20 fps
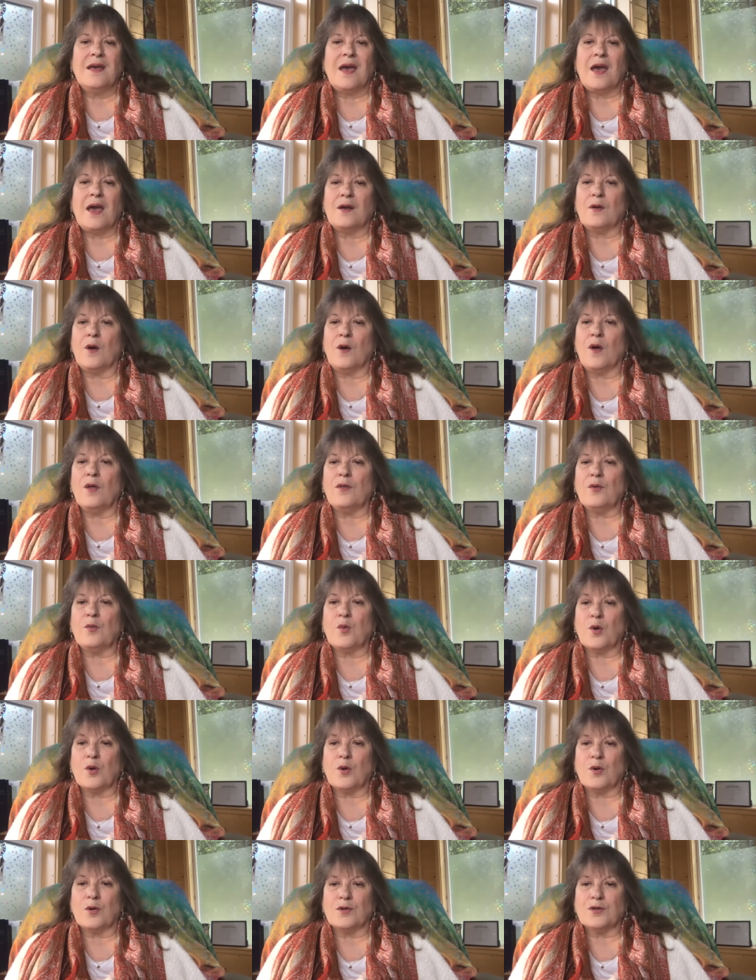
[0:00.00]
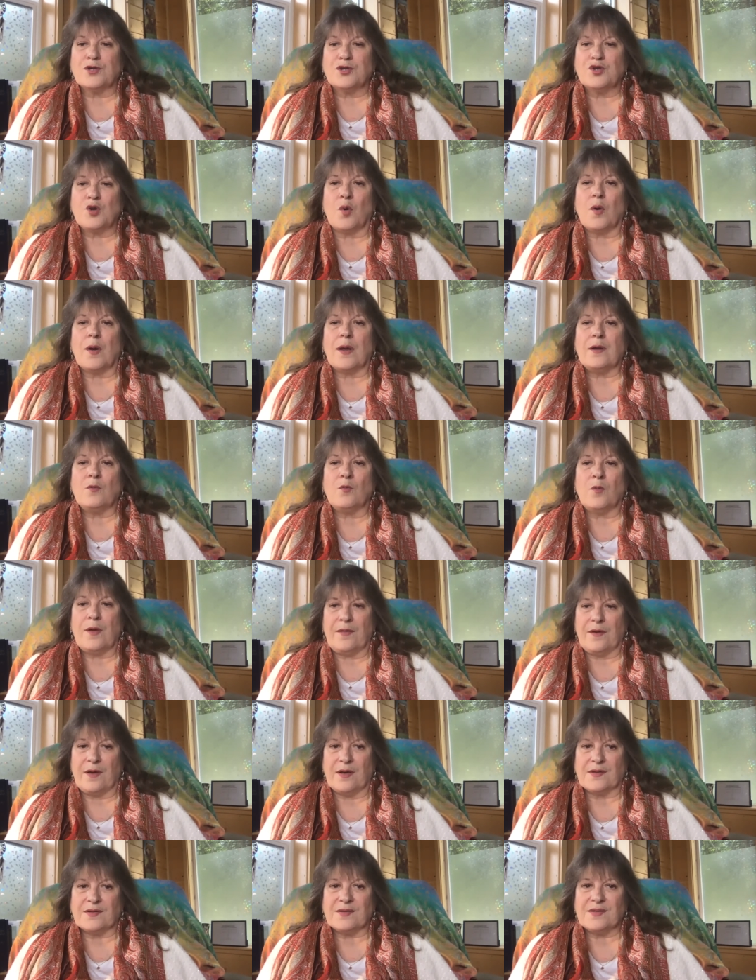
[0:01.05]
and all the worlds join with
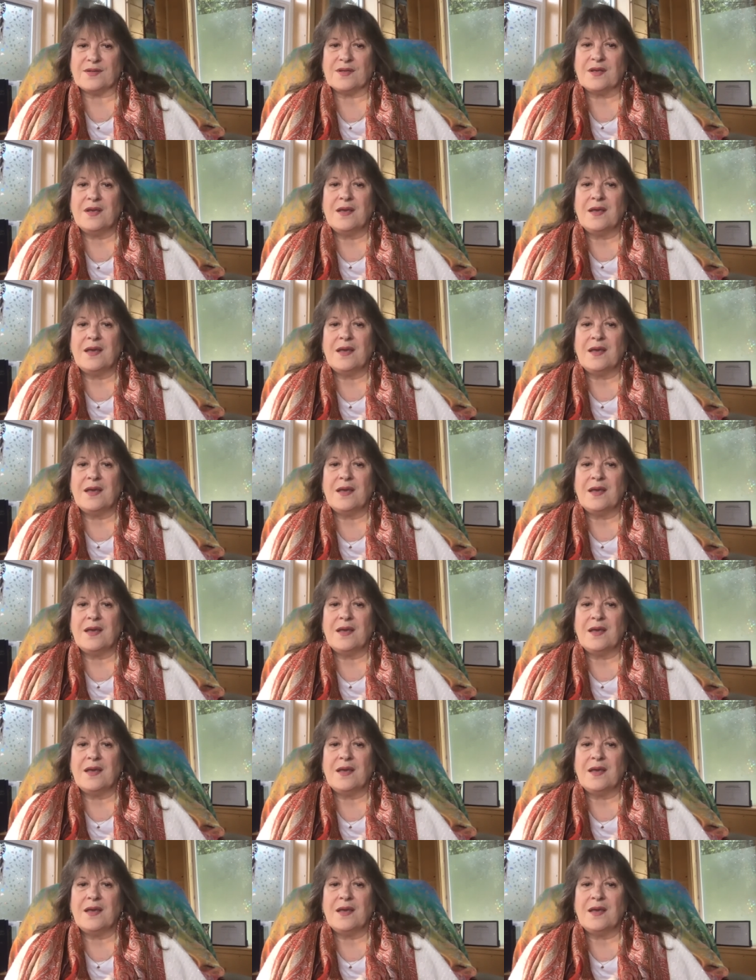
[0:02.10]
us